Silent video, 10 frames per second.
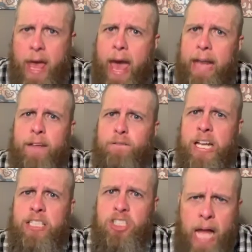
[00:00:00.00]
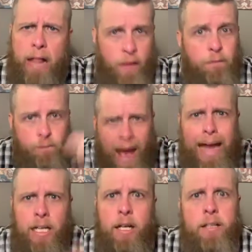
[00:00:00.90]
And if it is not, then find
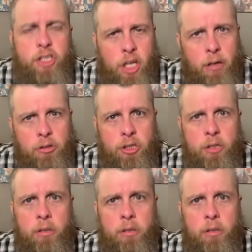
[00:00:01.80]
another church.